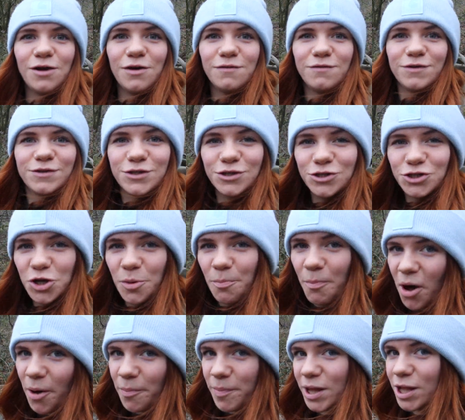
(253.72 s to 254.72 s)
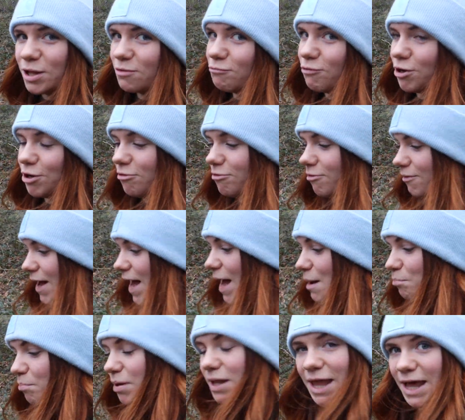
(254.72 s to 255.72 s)
For such a popular route
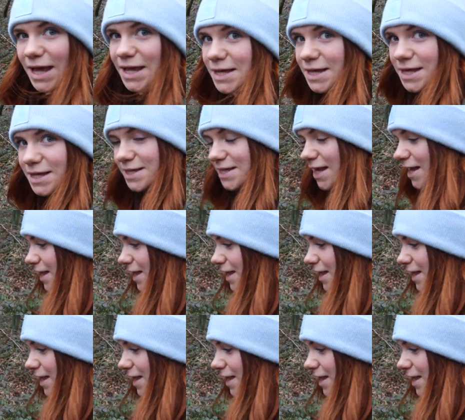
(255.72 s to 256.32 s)
and place,